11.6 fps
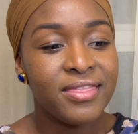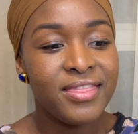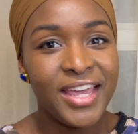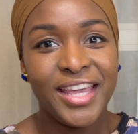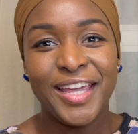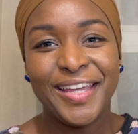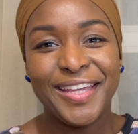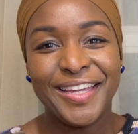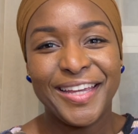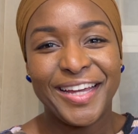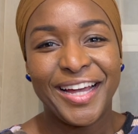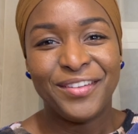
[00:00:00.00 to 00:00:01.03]

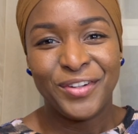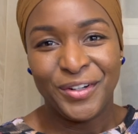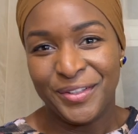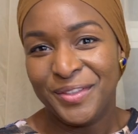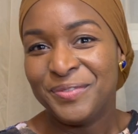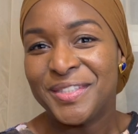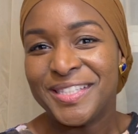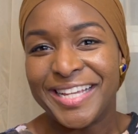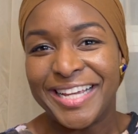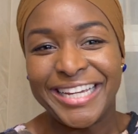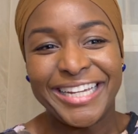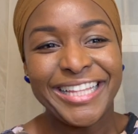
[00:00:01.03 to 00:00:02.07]
I've heard them
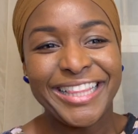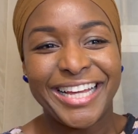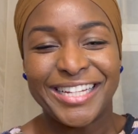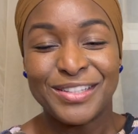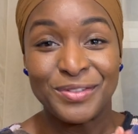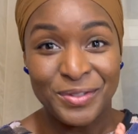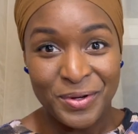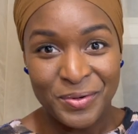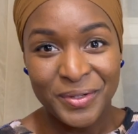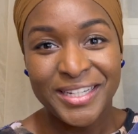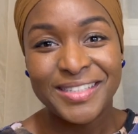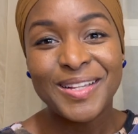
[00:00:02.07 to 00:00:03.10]
say that
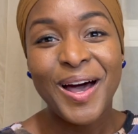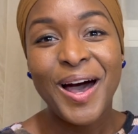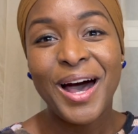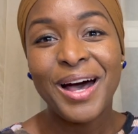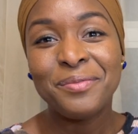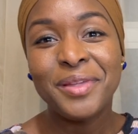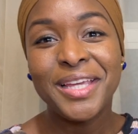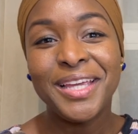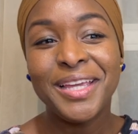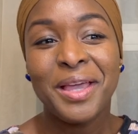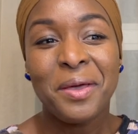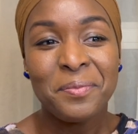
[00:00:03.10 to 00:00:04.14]
sewing is a
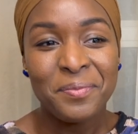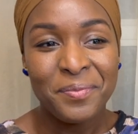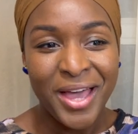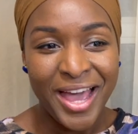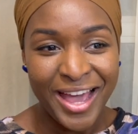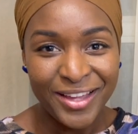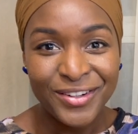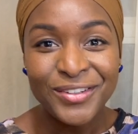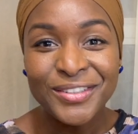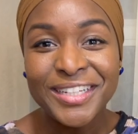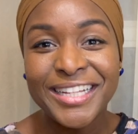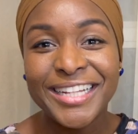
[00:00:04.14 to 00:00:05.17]
hobby,
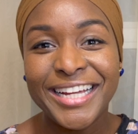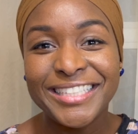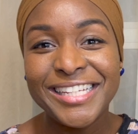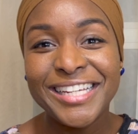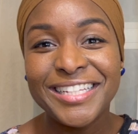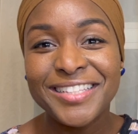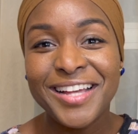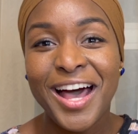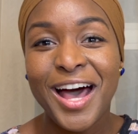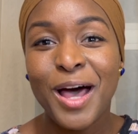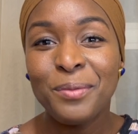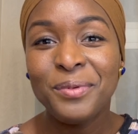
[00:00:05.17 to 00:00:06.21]
pattern collecting is a
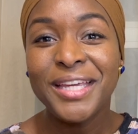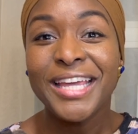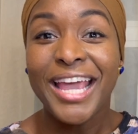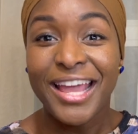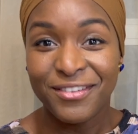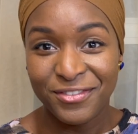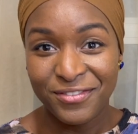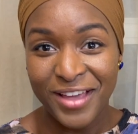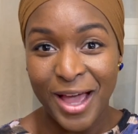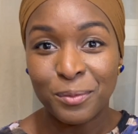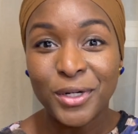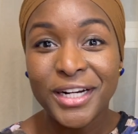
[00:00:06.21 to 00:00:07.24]
hobby, and
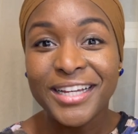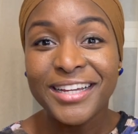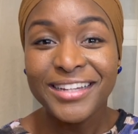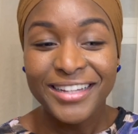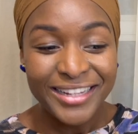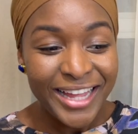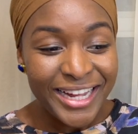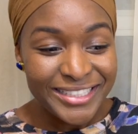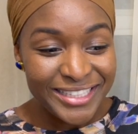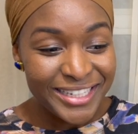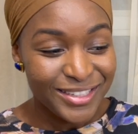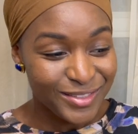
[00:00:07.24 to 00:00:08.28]
fabric
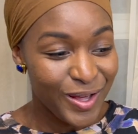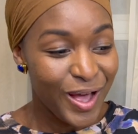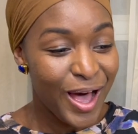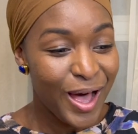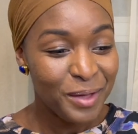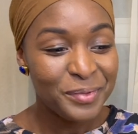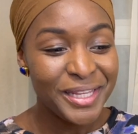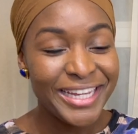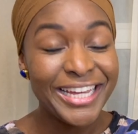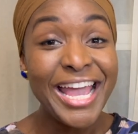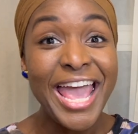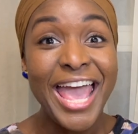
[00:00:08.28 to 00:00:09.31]
collecting is a
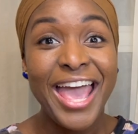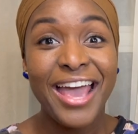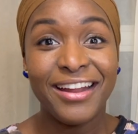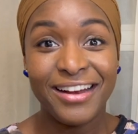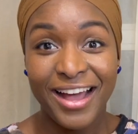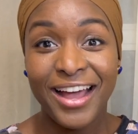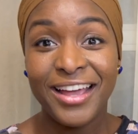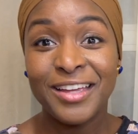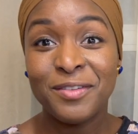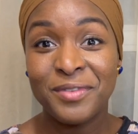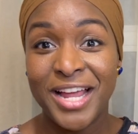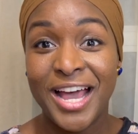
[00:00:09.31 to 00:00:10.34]
hobby. And I
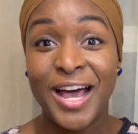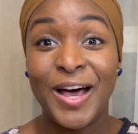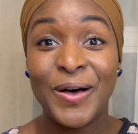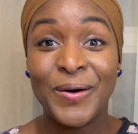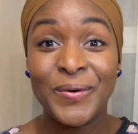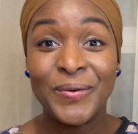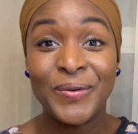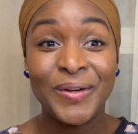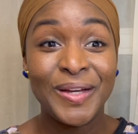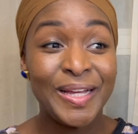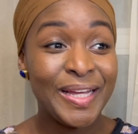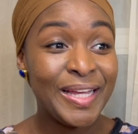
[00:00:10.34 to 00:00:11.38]
am now
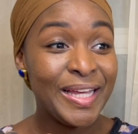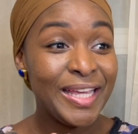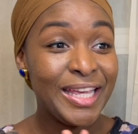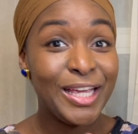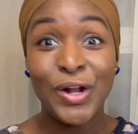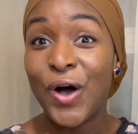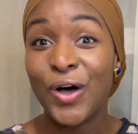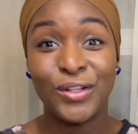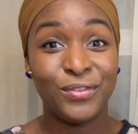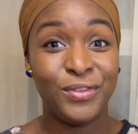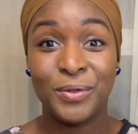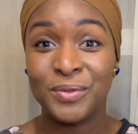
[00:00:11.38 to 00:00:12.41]
in all
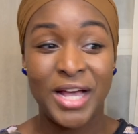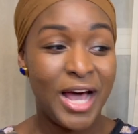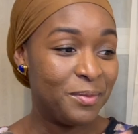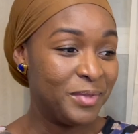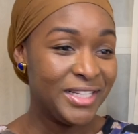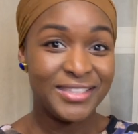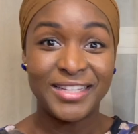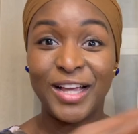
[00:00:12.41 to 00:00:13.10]
of those hobbies.